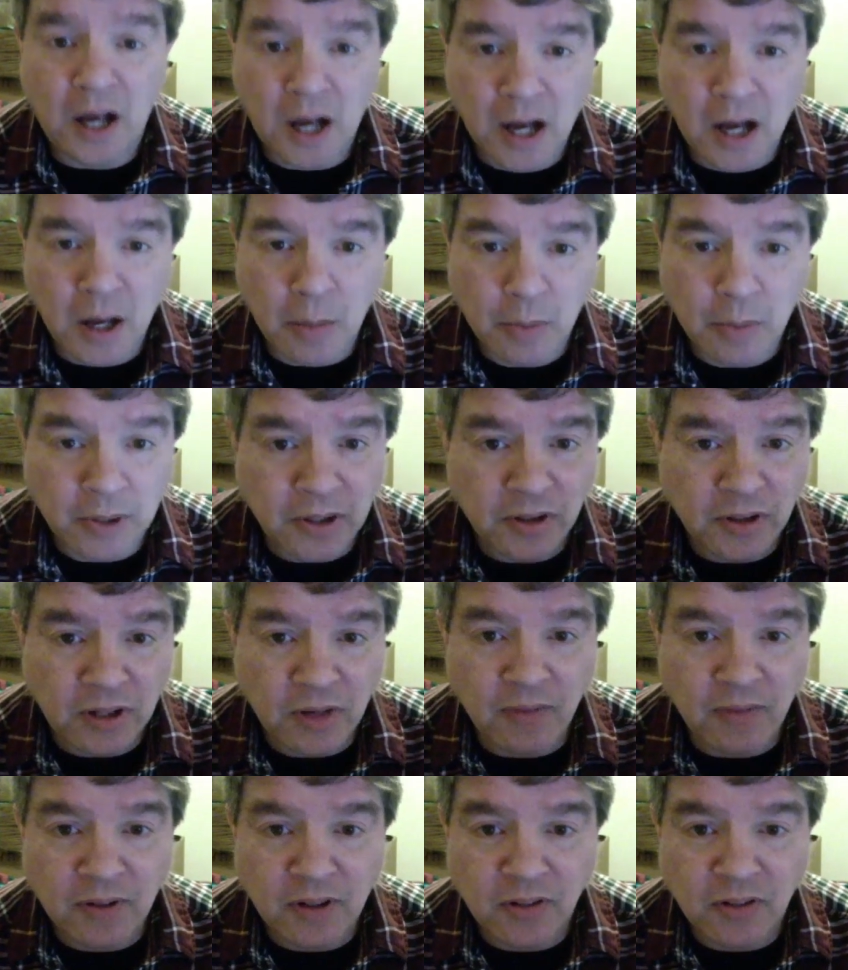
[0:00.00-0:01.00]
please give it
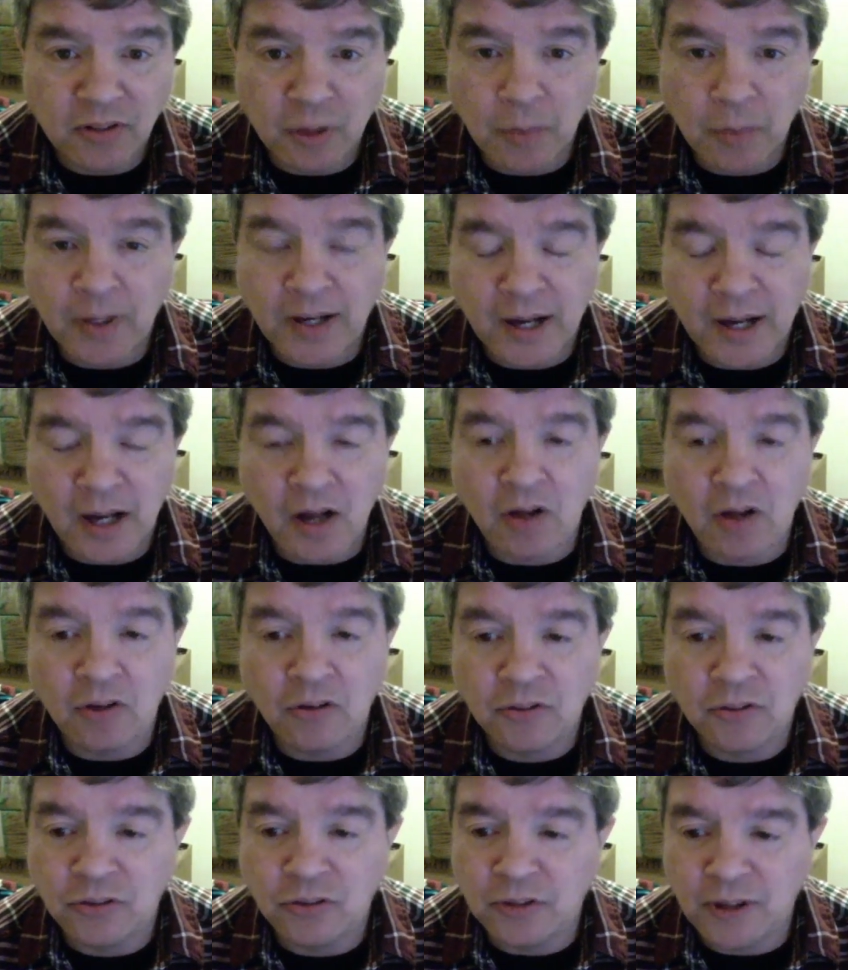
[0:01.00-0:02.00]
to somebody
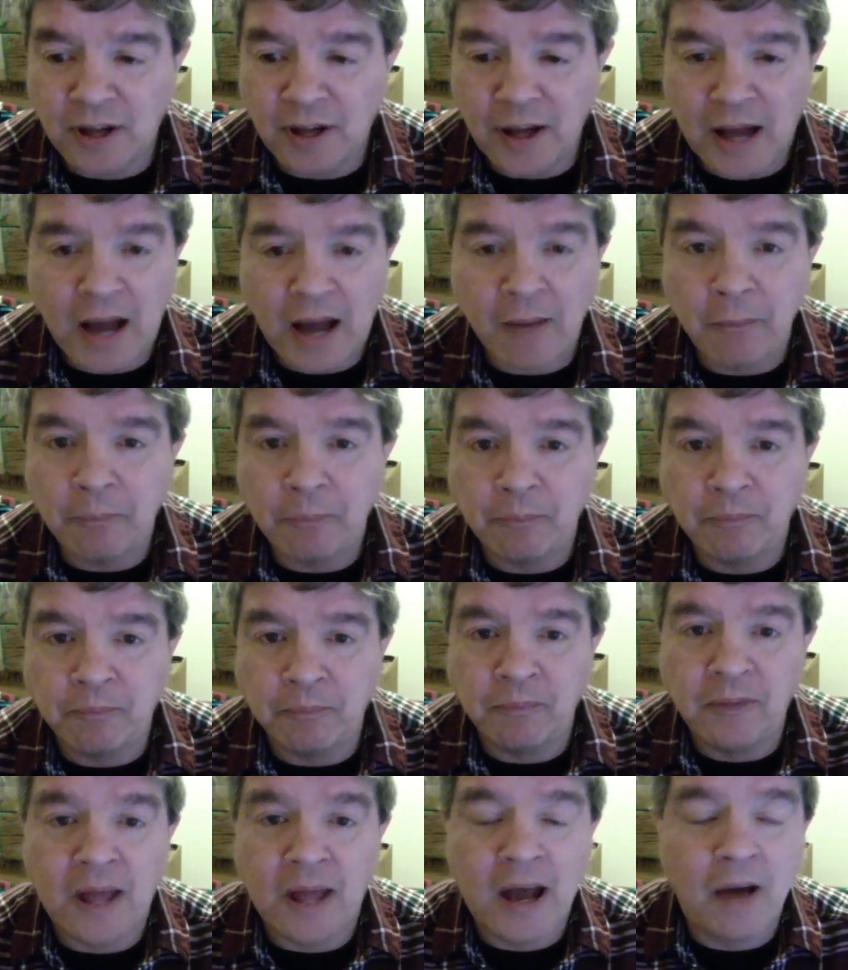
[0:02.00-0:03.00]
else. I'm
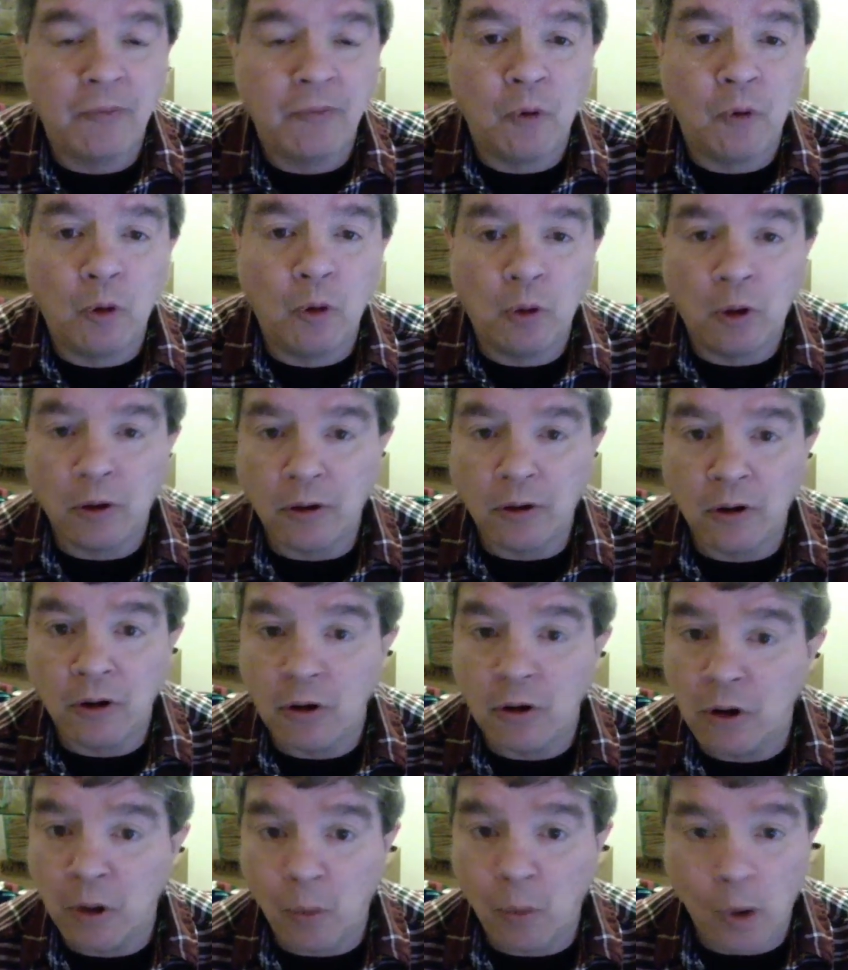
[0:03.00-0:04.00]
now no longer going
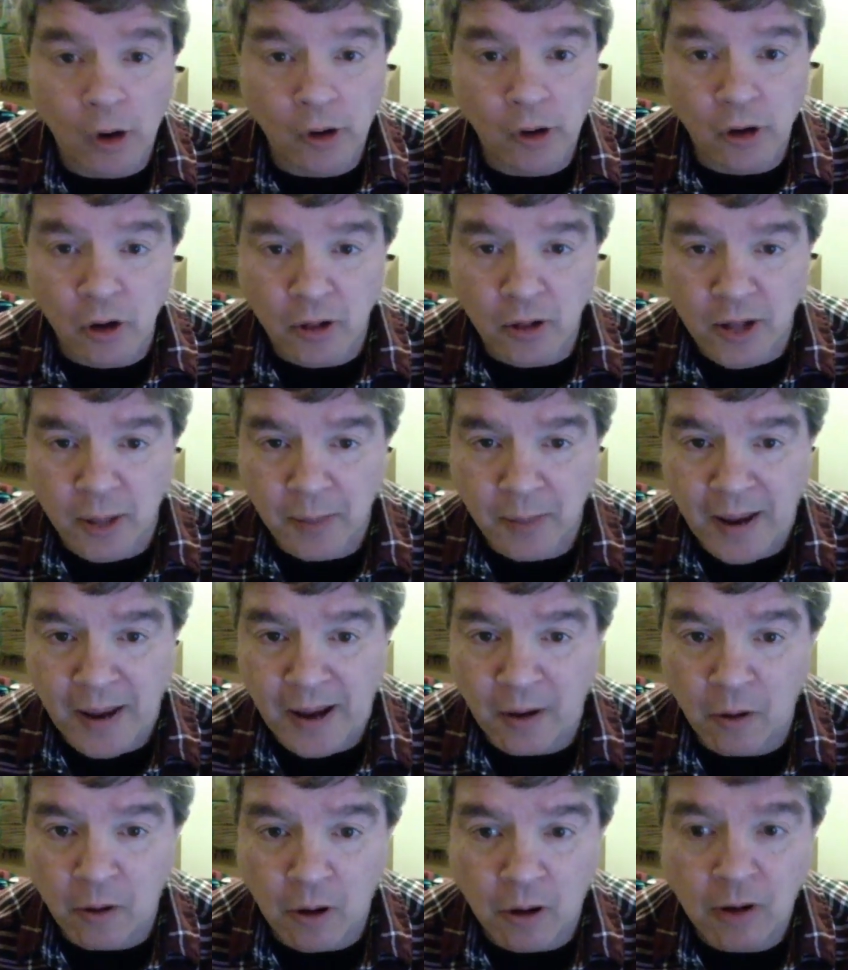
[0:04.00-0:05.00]
to work on them at
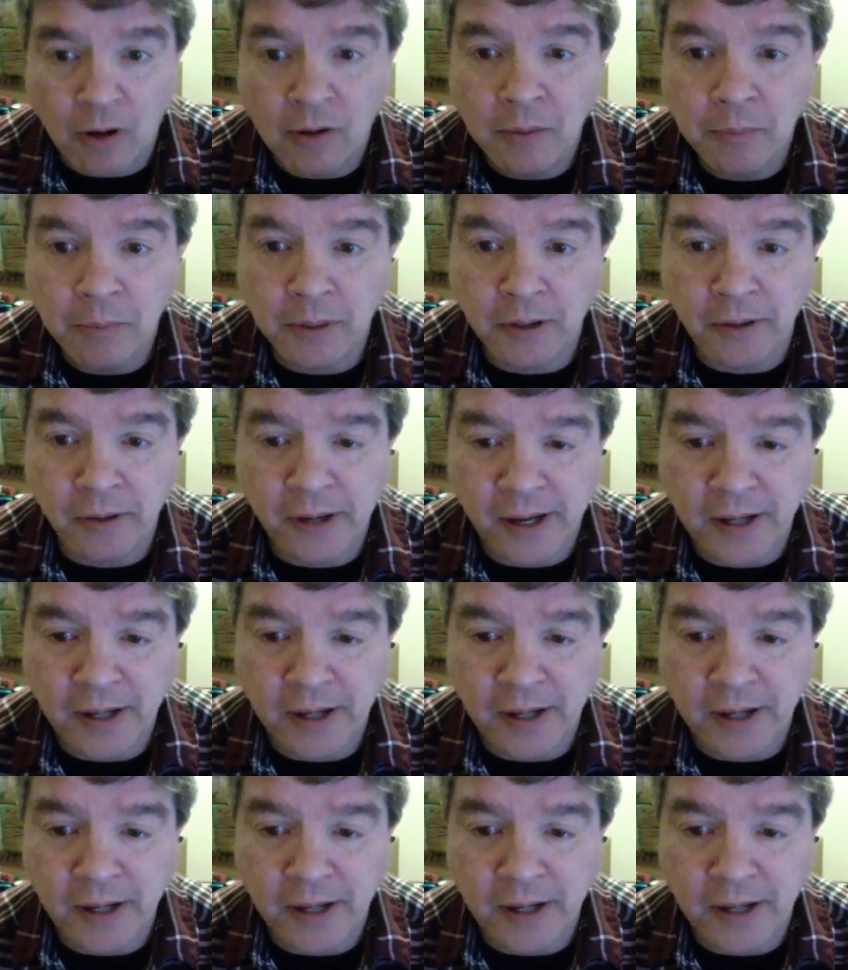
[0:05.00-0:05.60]
all, period.